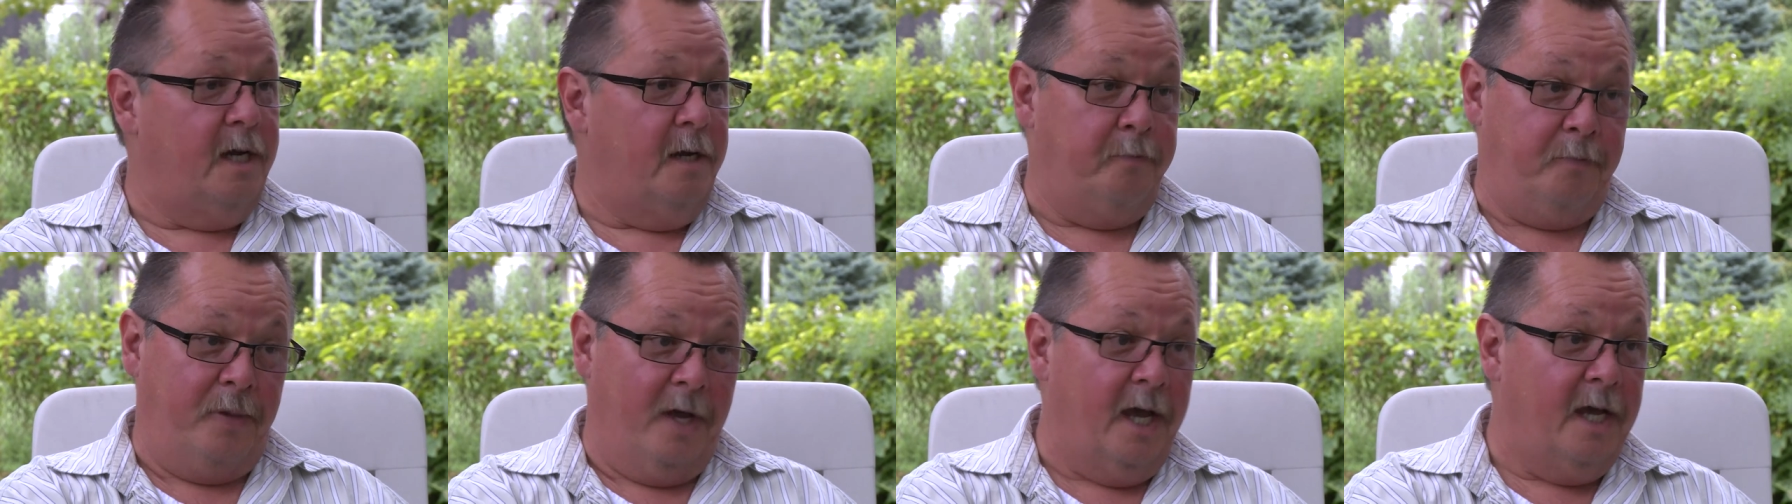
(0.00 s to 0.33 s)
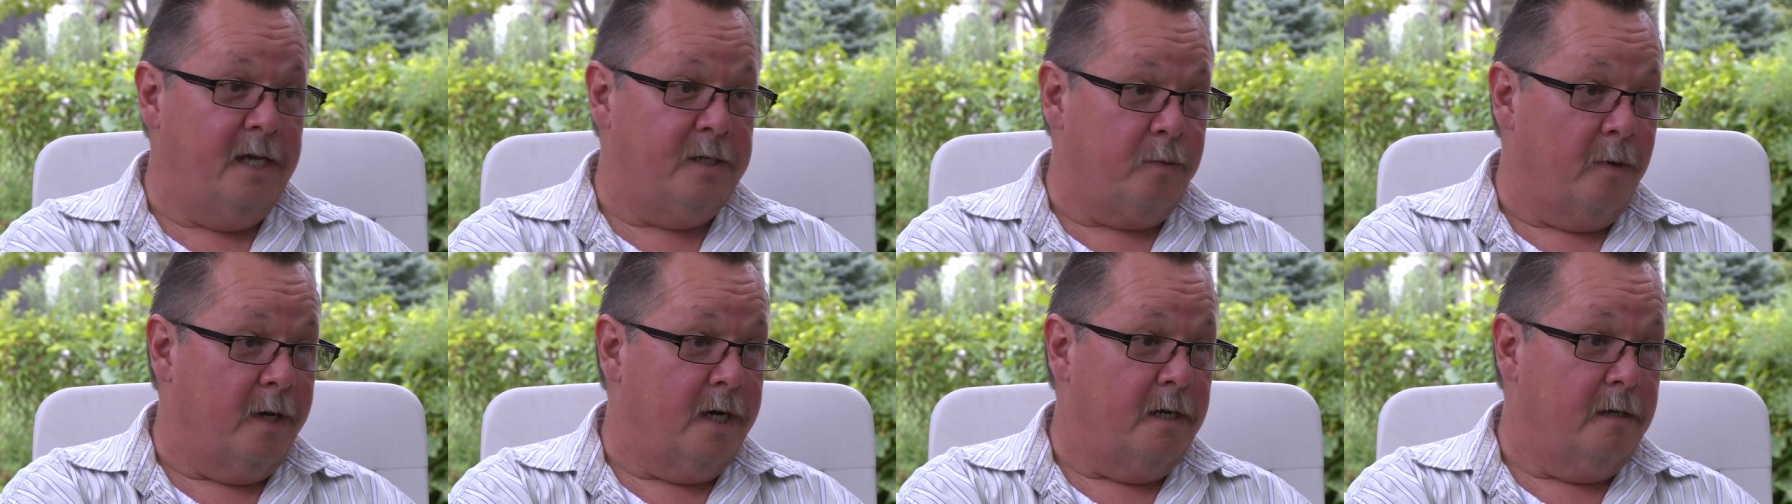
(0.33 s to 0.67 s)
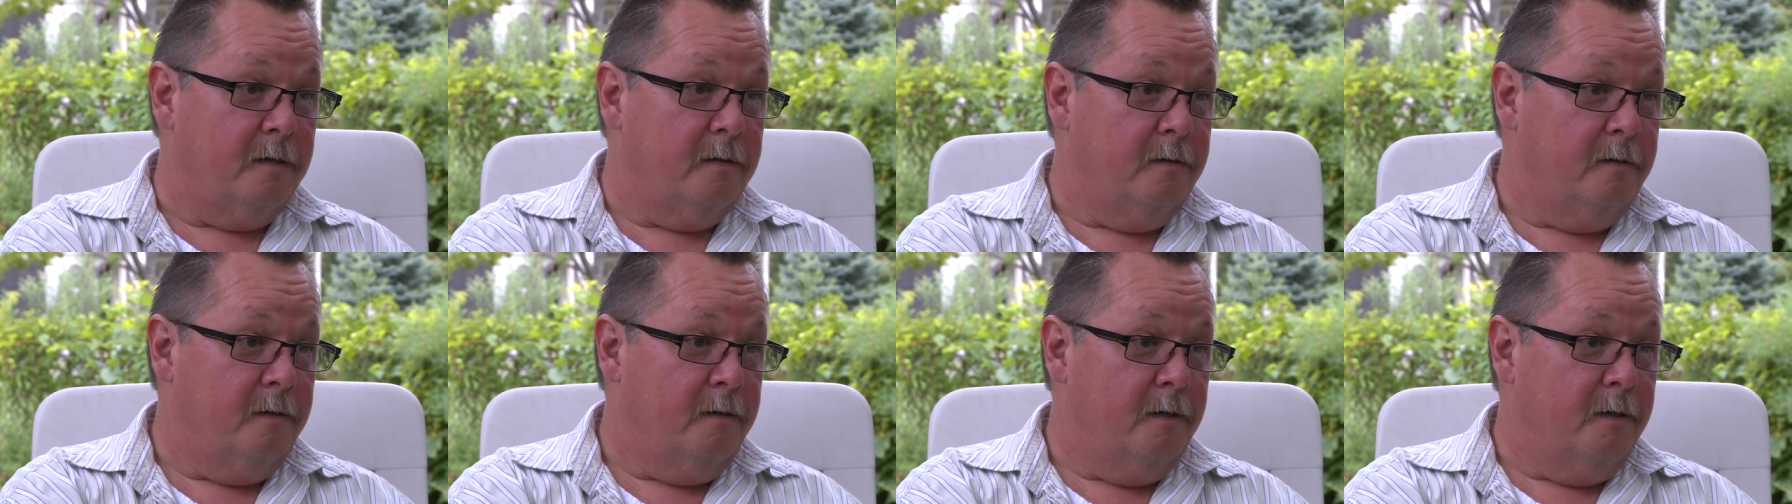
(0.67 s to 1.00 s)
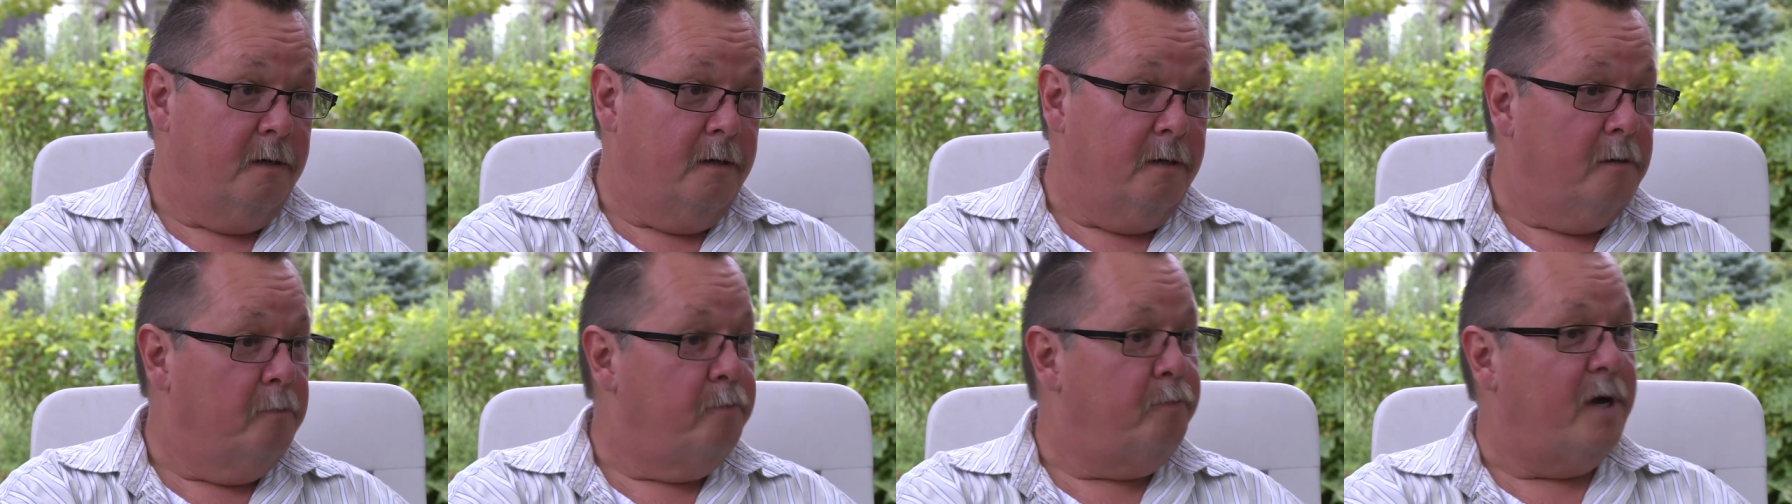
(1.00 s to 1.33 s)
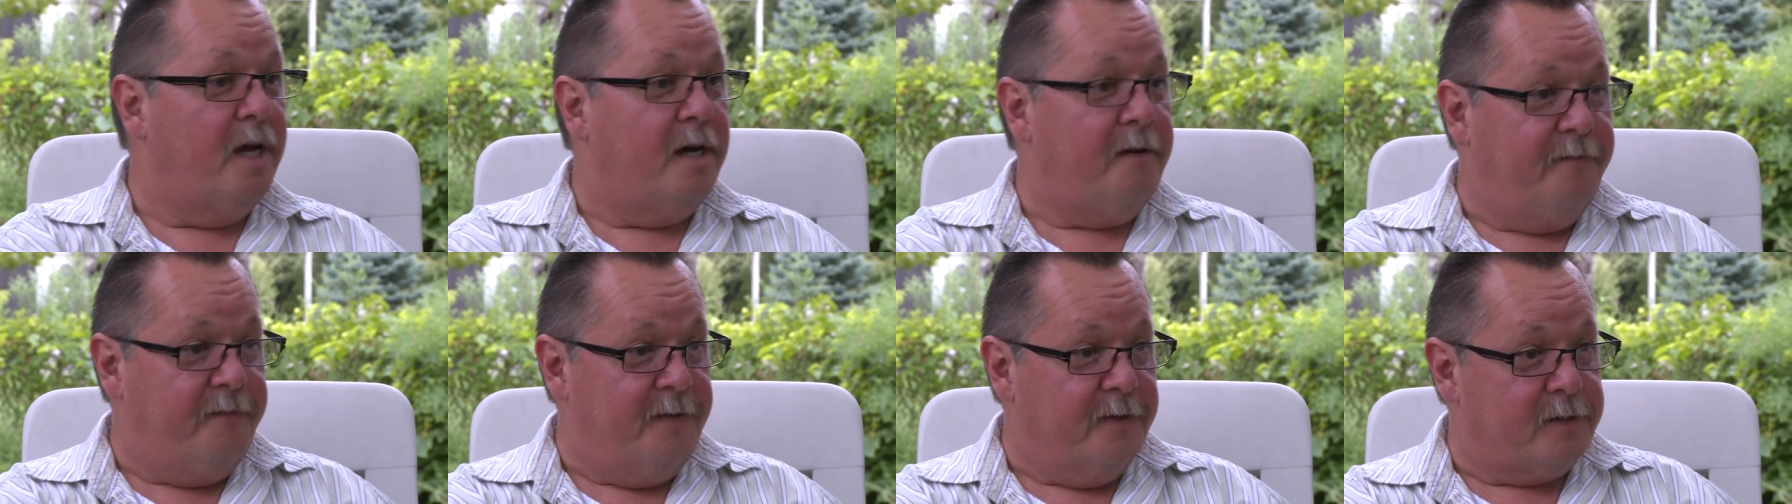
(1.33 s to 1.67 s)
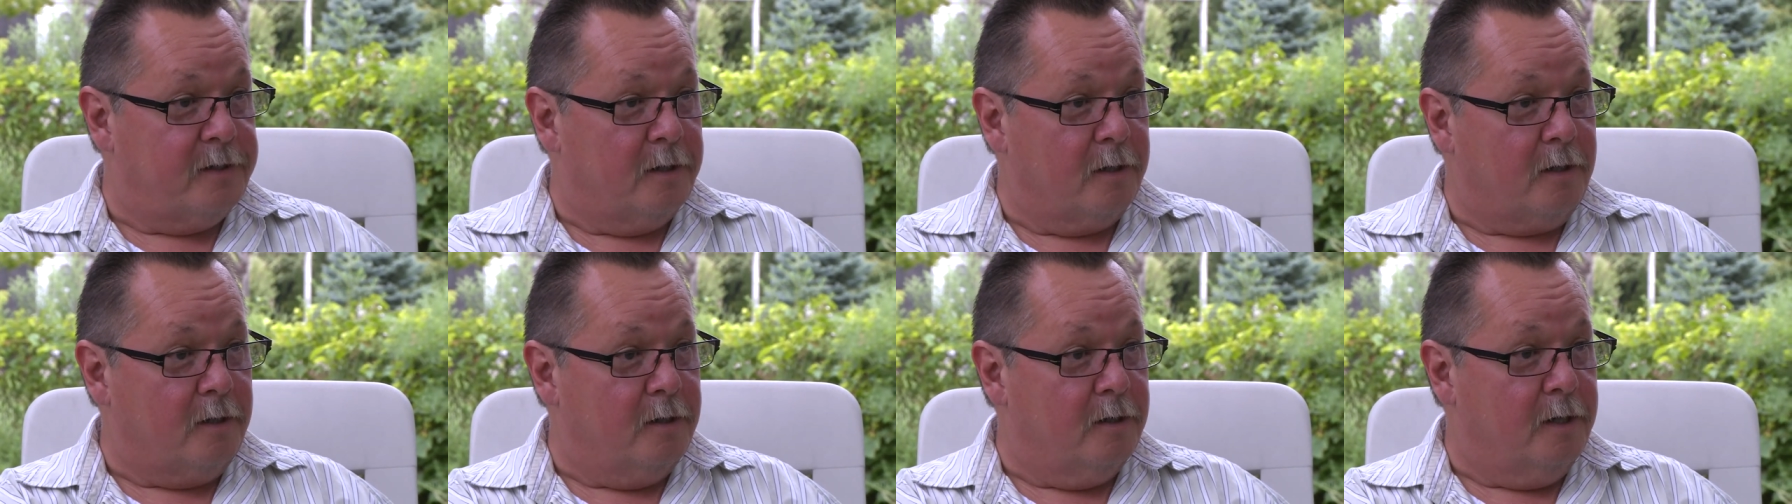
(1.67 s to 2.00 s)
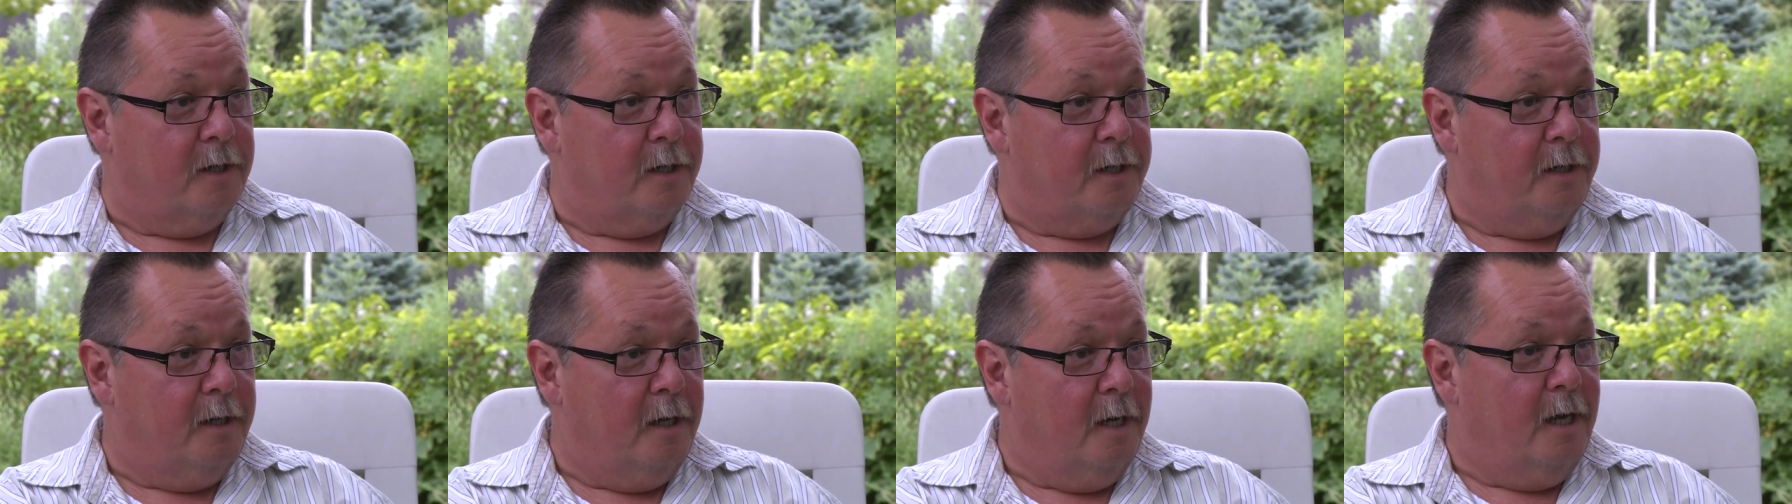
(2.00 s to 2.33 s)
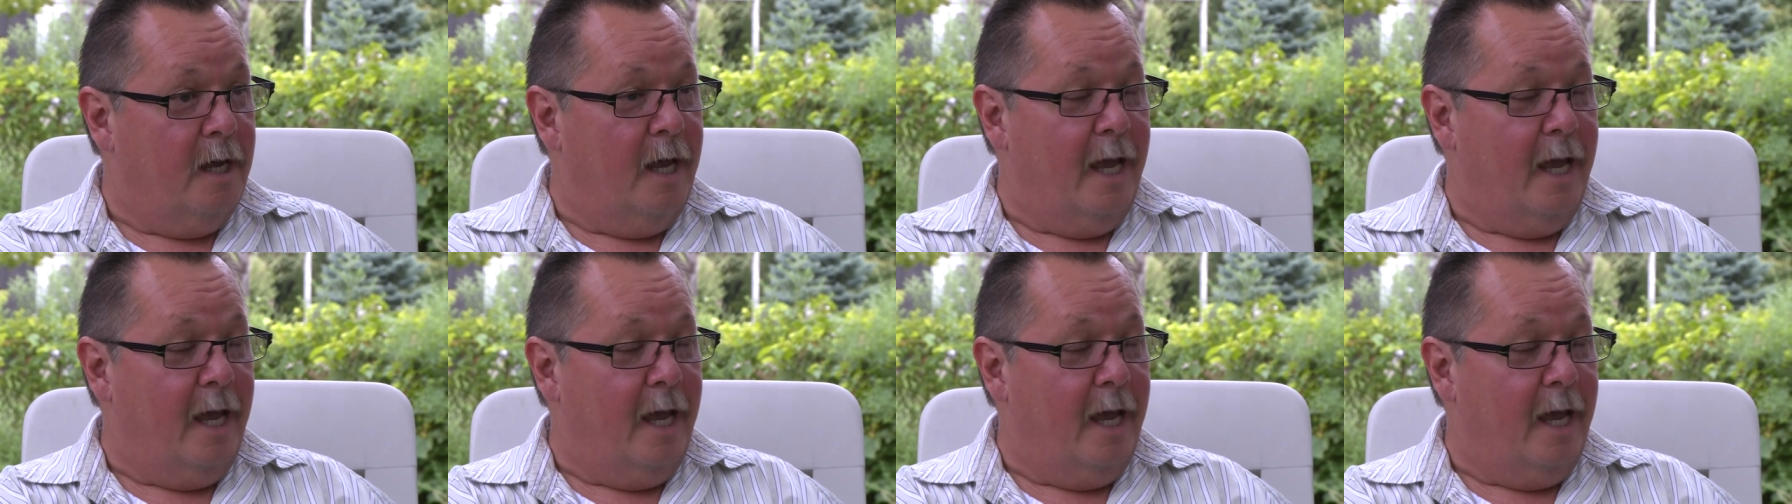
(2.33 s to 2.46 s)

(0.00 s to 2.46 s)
It pays well, benefits are good,